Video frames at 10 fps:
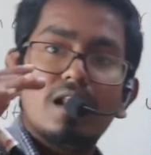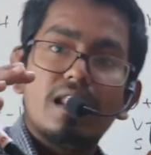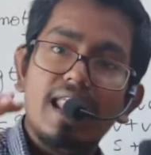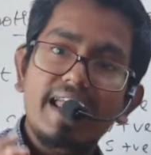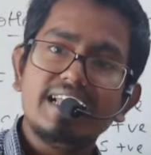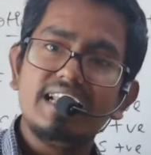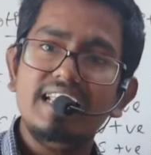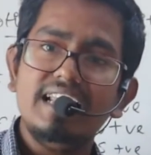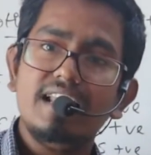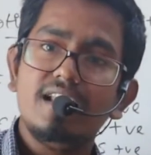
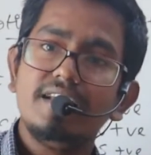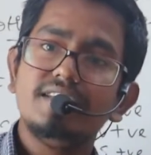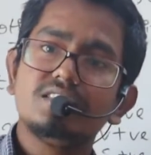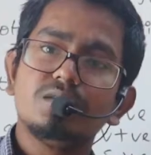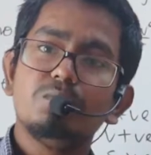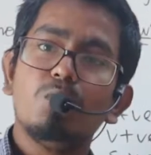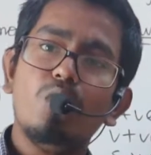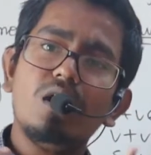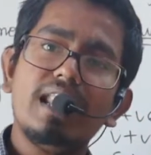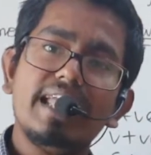it's
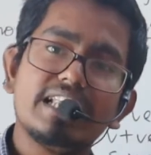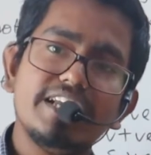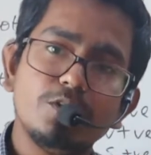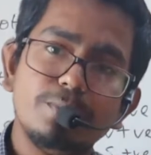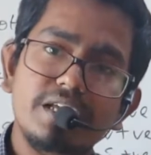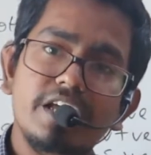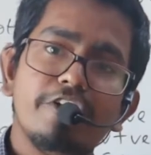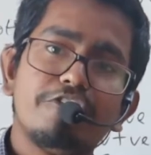more likely to be